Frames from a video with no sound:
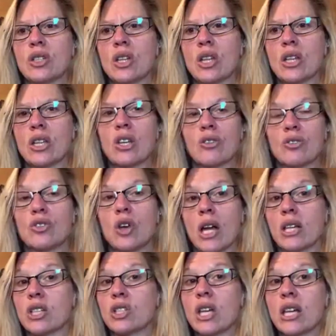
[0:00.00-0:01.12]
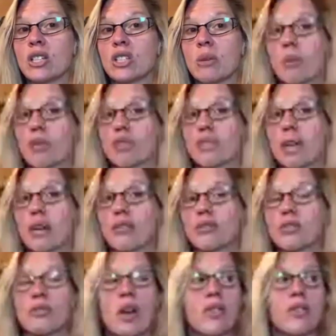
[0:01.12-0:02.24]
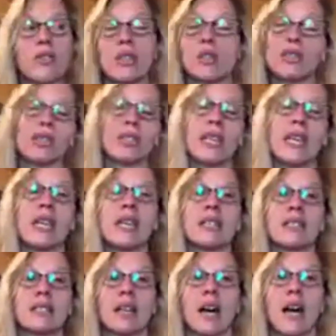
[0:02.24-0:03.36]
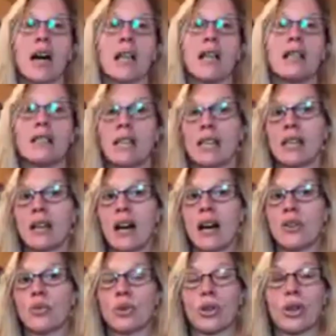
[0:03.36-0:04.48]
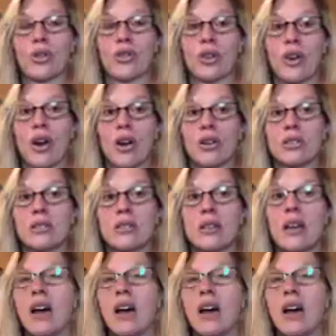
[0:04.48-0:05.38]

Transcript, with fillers: you know, trying to change them ourselves rather than just taking it to God and letting God work on their hearts.